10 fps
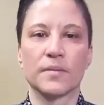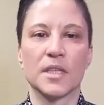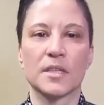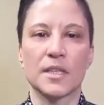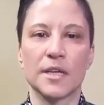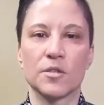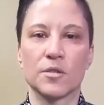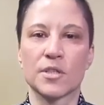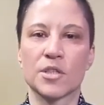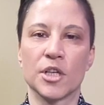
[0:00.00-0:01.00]
The
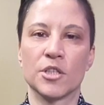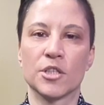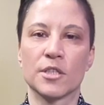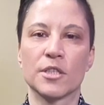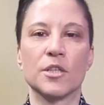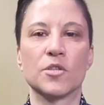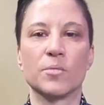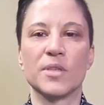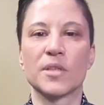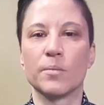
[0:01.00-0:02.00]
statutes changes need to be
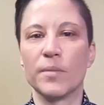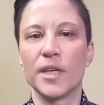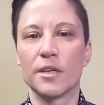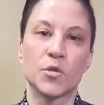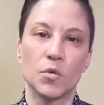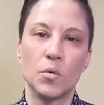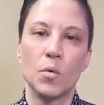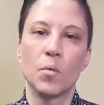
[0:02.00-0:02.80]
submitted 2